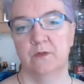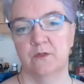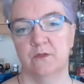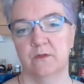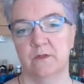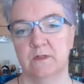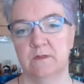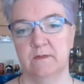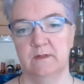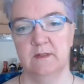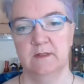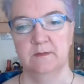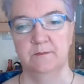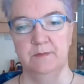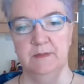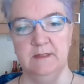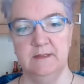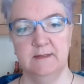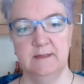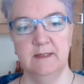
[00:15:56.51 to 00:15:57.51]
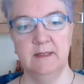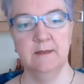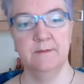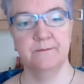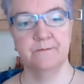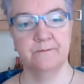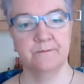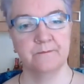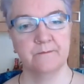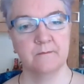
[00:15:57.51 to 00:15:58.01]
I'll get it blocked,
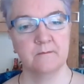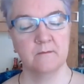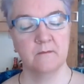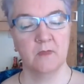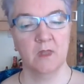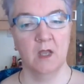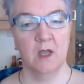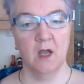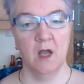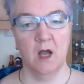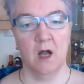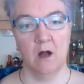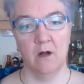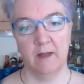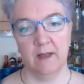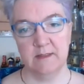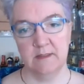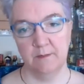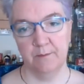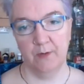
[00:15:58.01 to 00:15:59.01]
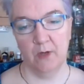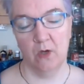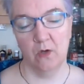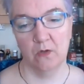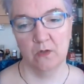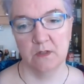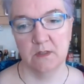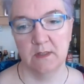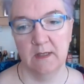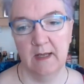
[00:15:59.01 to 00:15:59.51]
and
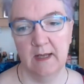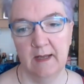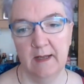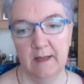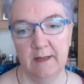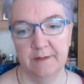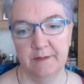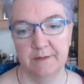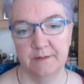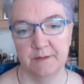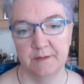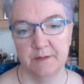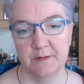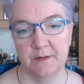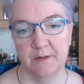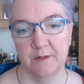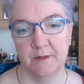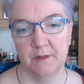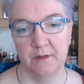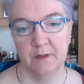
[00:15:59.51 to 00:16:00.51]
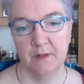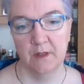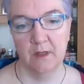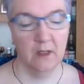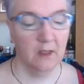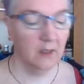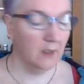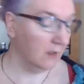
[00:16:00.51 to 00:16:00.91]
then I'll think about it and decide